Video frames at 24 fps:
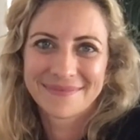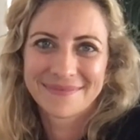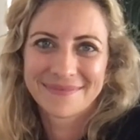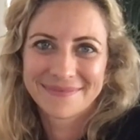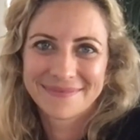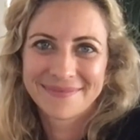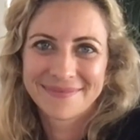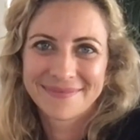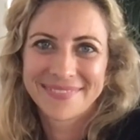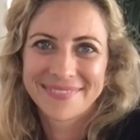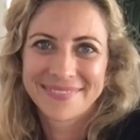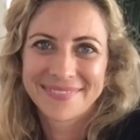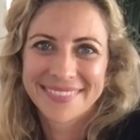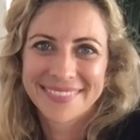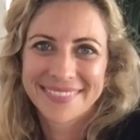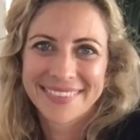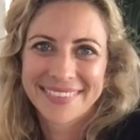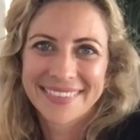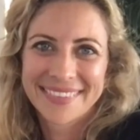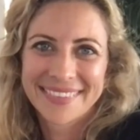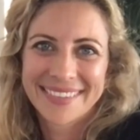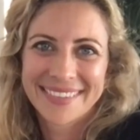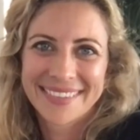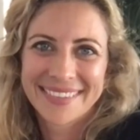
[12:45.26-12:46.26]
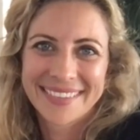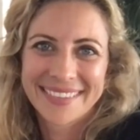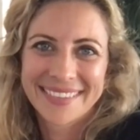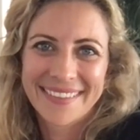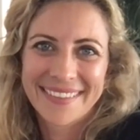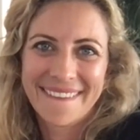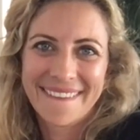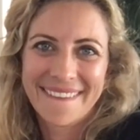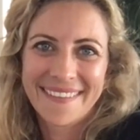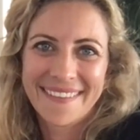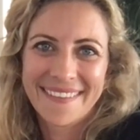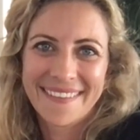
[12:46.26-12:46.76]

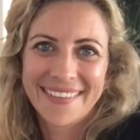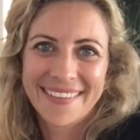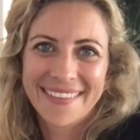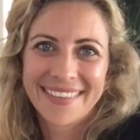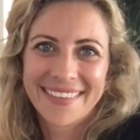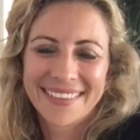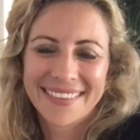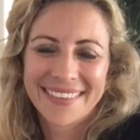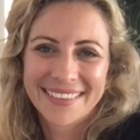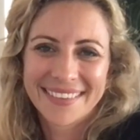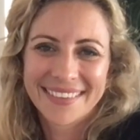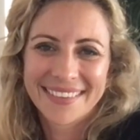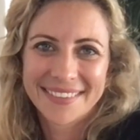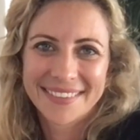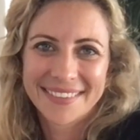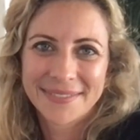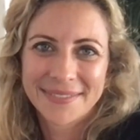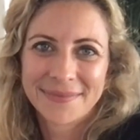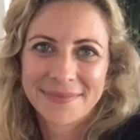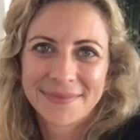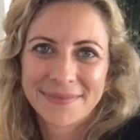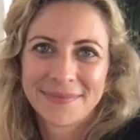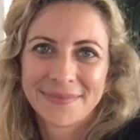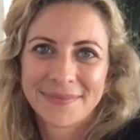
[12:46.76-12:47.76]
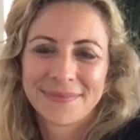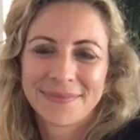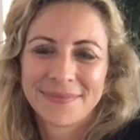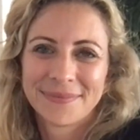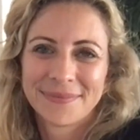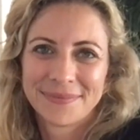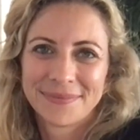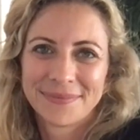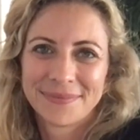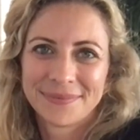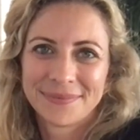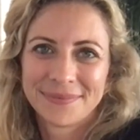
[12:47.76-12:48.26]

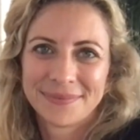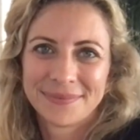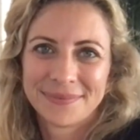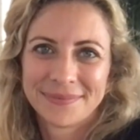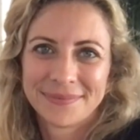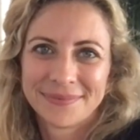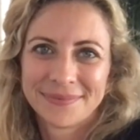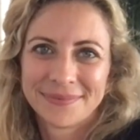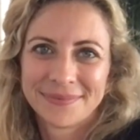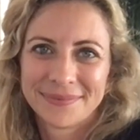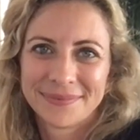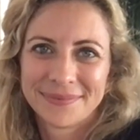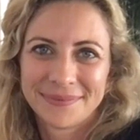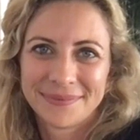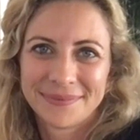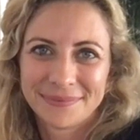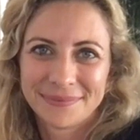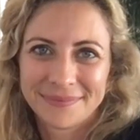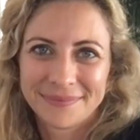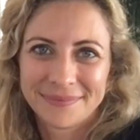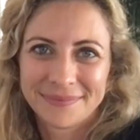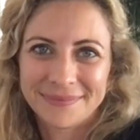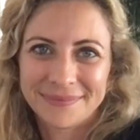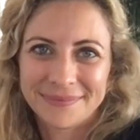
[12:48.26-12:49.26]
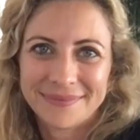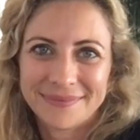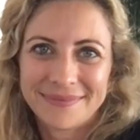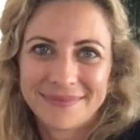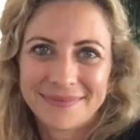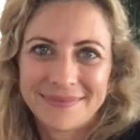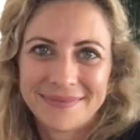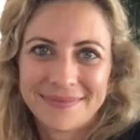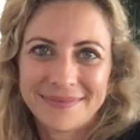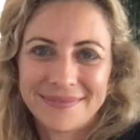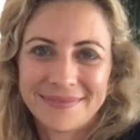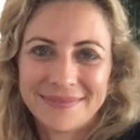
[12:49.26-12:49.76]

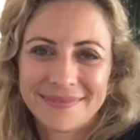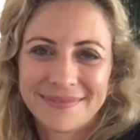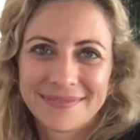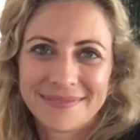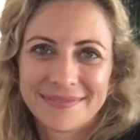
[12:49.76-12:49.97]
[no speech]